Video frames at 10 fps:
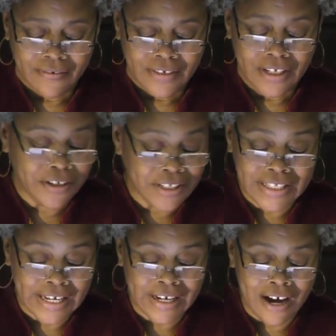It could
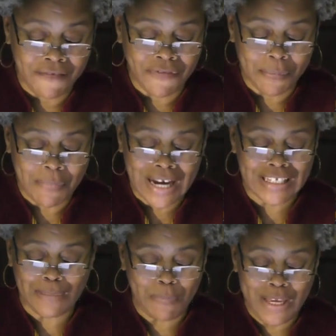say, comfort my
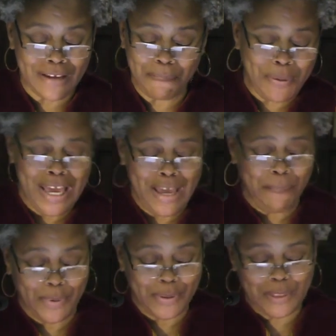
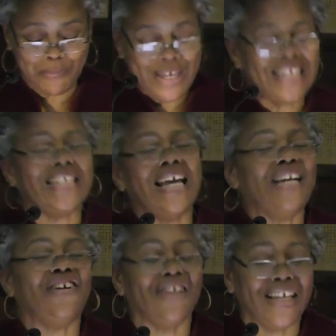people, speak
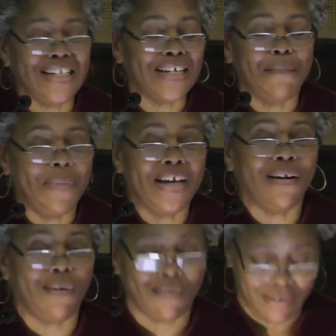tenderly to
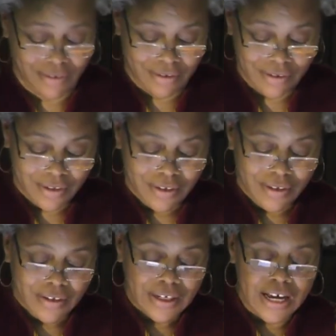Middle.
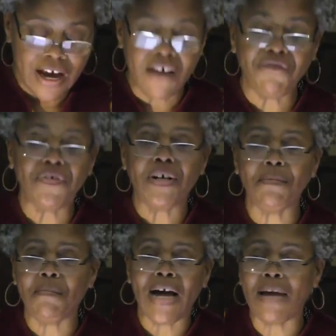
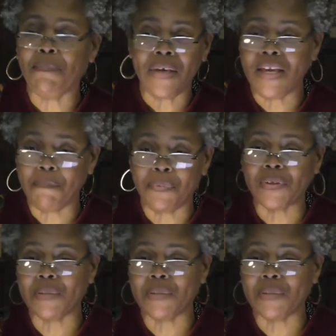Comfort my people,